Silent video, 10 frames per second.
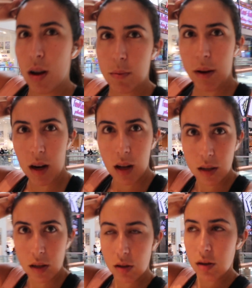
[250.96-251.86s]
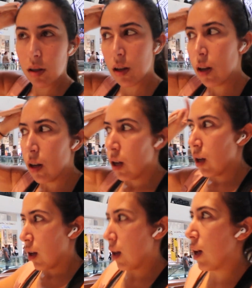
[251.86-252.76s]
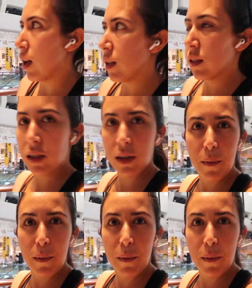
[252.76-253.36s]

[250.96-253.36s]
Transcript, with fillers: I got my glasses on and